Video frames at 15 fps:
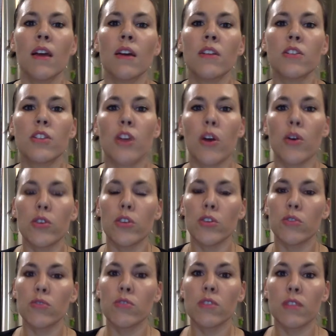So
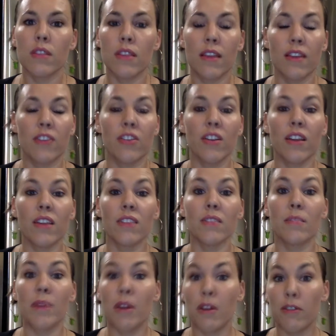use the internet as a
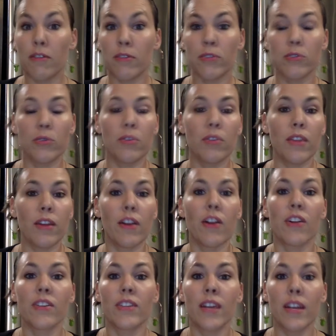powerful tool. There
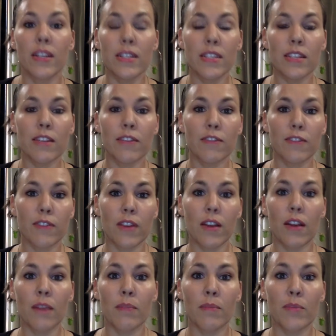are tons of
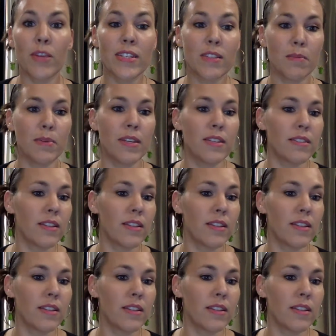recipes.